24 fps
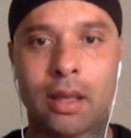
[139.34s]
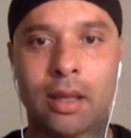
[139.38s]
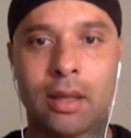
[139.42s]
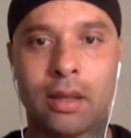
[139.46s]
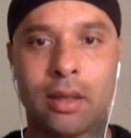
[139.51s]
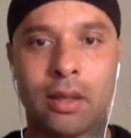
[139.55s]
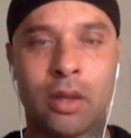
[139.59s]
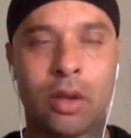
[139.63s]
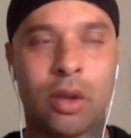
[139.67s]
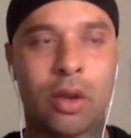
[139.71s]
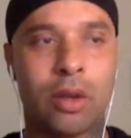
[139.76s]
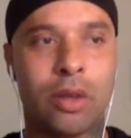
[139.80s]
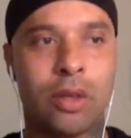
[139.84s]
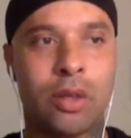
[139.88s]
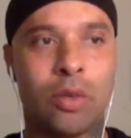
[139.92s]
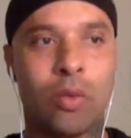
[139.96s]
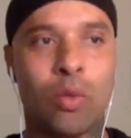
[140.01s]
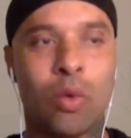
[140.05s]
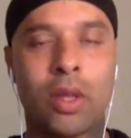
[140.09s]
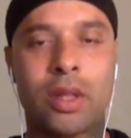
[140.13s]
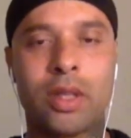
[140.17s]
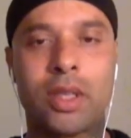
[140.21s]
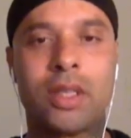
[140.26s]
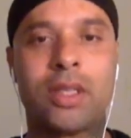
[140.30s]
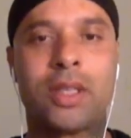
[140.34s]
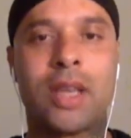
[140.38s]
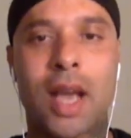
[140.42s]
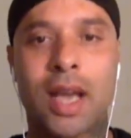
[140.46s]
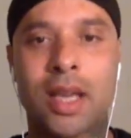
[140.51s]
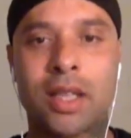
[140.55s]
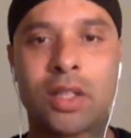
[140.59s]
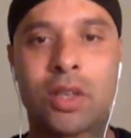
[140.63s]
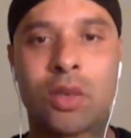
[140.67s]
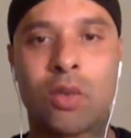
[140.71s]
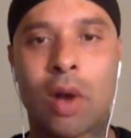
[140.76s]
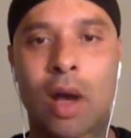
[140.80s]
You want these
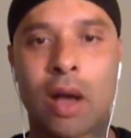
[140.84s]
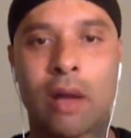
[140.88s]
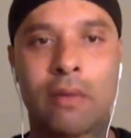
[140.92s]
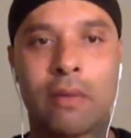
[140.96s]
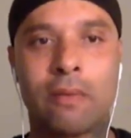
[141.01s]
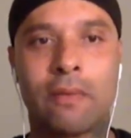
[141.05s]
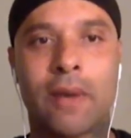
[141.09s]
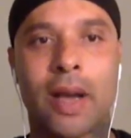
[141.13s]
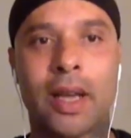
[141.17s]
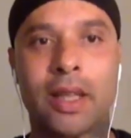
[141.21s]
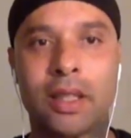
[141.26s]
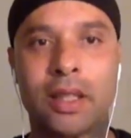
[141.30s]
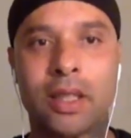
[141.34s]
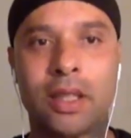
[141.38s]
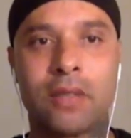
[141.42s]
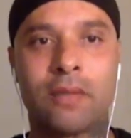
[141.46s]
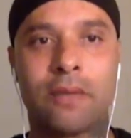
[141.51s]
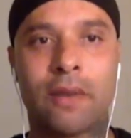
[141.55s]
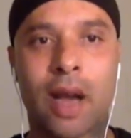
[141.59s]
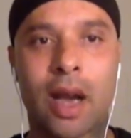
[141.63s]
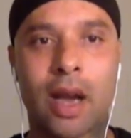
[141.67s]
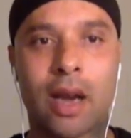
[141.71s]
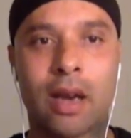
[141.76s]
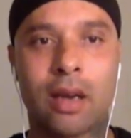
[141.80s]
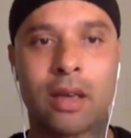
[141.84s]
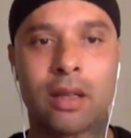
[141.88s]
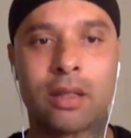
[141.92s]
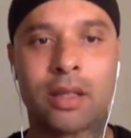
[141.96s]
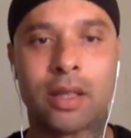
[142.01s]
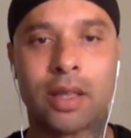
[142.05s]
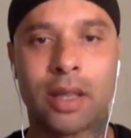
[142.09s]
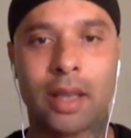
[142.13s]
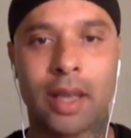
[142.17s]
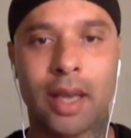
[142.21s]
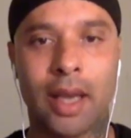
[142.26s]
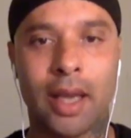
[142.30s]
guys to go out and fight these fires
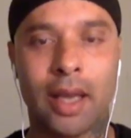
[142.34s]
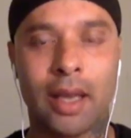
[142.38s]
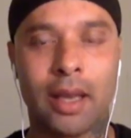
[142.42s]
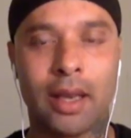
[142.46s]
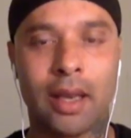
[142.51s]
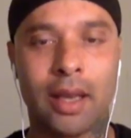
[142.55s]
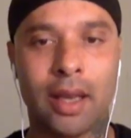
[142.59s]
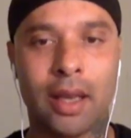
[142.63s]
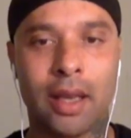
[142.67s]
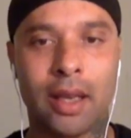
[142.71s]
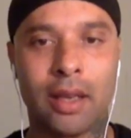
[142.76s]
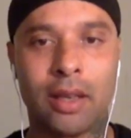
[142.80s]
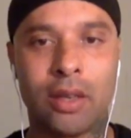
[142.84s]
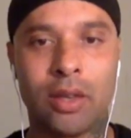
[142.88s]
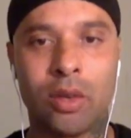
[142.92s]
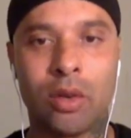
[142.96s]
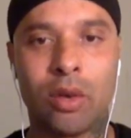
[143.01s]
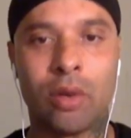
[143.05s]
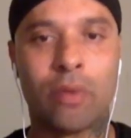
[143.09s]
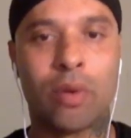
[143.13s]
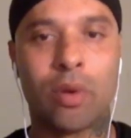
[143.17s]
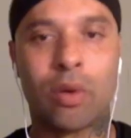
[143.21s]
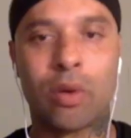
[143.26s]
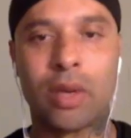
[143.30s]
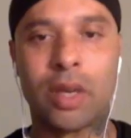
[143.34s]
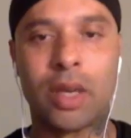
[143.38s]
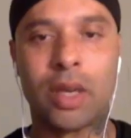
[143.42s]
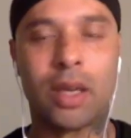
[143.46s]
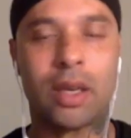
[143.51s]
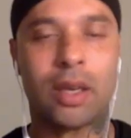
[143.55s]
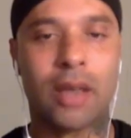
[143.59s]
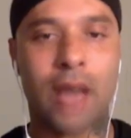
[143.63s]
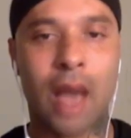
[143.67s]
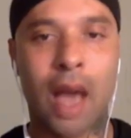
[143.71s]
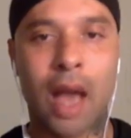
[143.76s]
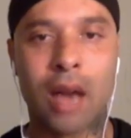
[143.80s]
and do it for only
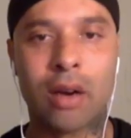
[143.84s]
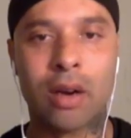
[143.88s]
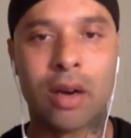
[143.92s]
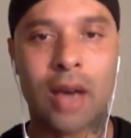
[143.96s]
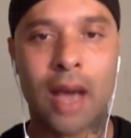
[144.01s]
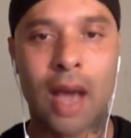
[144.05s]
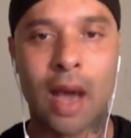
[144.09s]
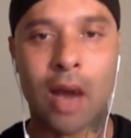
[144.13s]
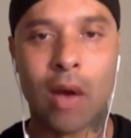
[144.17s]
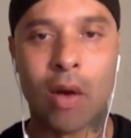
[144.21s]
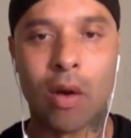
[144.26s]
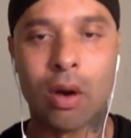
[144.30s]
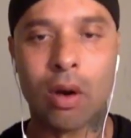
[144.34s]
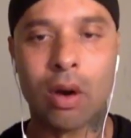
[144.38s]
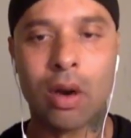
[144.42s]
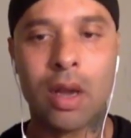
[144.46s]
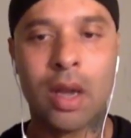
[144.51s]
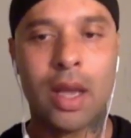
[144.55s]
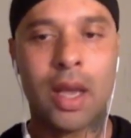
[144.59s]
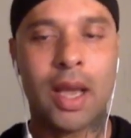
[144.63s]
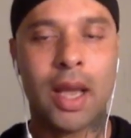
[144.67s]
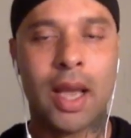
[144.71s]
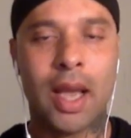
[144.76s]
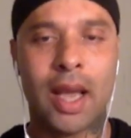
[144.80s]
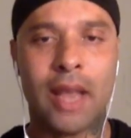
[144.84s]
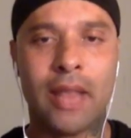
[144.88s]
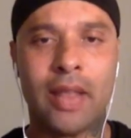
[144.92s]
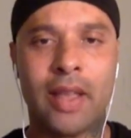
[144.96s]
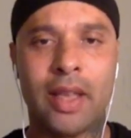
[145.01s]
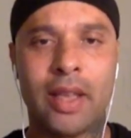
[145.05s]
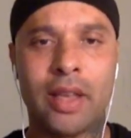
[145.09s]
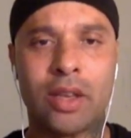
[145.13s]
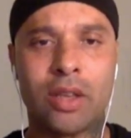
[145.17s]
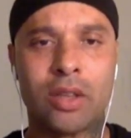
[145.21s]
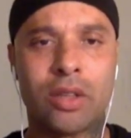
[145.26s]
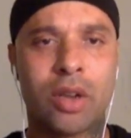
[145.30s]
$1 an hour. And
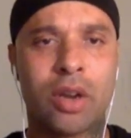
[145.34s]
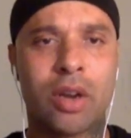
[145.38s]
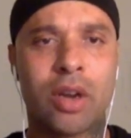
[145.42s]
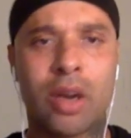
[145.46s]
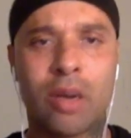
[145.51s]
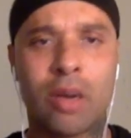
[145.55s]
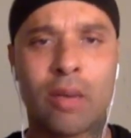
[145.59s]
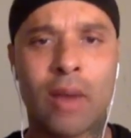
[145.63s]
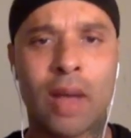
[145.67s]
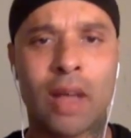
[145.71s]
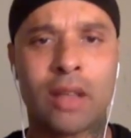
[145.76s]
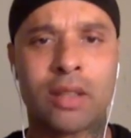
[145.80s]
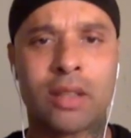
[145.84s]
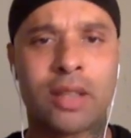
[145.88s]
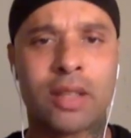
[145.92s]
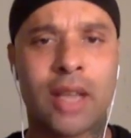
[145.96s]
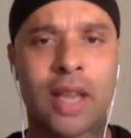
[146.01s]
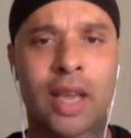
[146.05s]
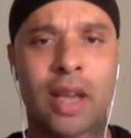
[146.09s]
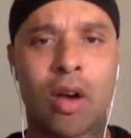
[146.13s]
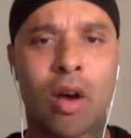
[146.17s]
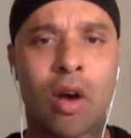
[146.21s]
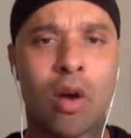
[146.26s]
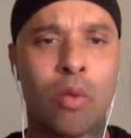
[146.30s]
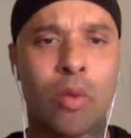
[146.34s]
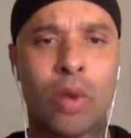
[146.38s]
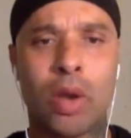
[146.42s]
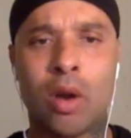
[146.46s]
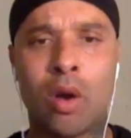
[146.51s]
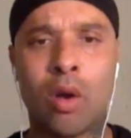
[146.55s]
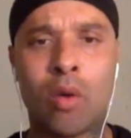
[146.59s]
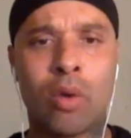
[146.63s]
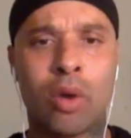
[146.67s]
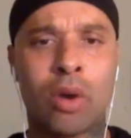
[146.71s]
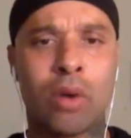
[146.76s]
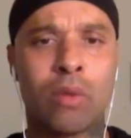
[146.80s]
then you're turning around and saying, oh, we
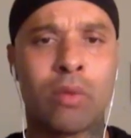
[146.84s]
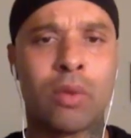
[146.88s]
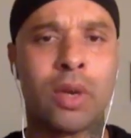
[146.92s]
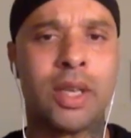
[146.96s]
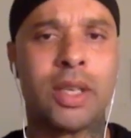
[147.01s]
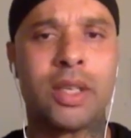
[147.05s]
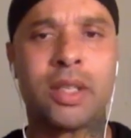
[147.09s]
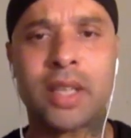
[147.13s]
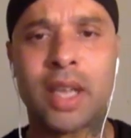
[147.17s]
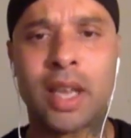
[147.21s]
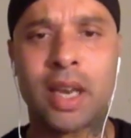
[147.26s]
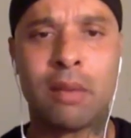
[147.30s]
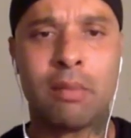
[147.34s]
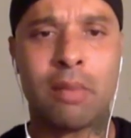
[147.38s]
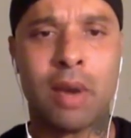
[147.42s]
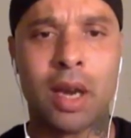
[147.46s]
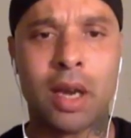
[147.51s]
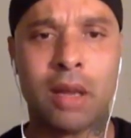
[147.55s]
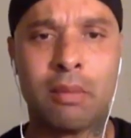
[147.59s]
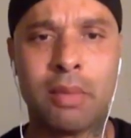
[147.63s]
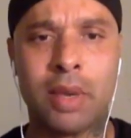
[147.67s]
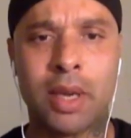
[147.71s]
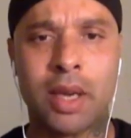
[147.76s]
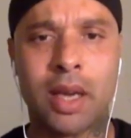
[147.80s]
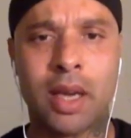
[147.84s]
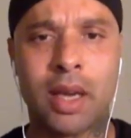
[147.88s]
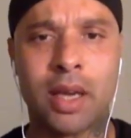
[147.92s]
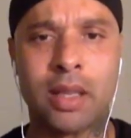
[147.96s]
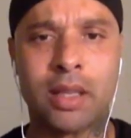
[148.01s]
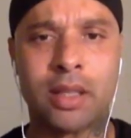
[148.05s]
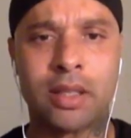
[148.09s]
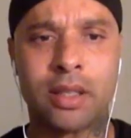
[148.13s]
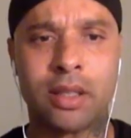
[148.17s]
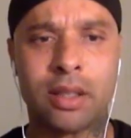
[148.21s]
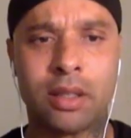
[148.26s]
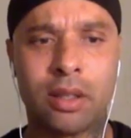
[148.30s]
don't want to release anybody
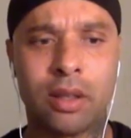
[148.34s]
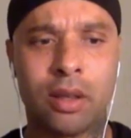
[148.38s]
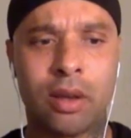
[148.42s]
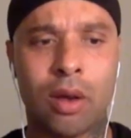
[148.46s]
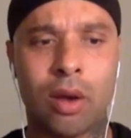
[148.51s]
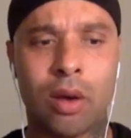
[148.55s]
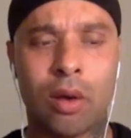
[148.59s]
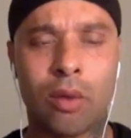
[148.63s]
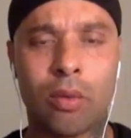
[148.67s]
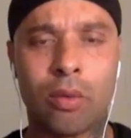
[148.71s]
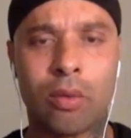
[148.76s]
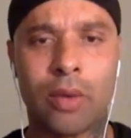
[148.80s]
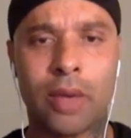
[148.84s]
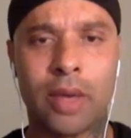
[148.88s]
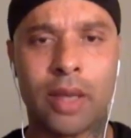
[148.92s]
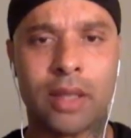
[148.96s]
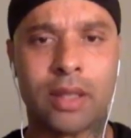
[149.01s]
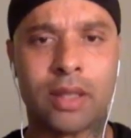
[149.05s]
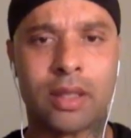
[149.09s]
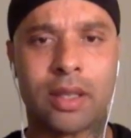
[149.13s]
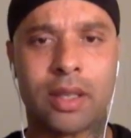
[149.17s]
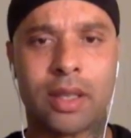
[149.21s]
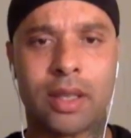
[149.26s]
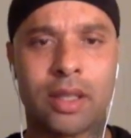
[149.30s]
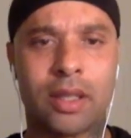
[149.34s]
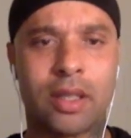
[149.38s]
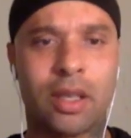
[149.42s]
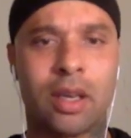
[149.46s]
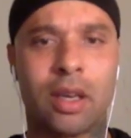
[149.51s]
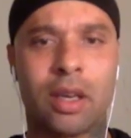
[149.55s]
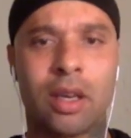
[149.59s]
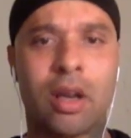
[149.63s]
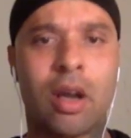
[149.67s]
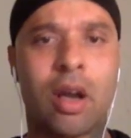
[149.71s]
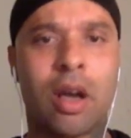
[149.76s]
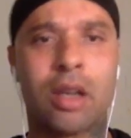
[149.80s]
because, you know, it's going
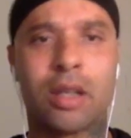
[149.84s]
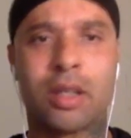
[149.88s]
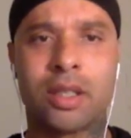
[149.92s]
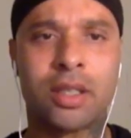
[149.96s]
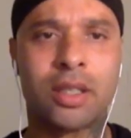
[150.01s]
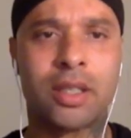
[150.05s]
to cost the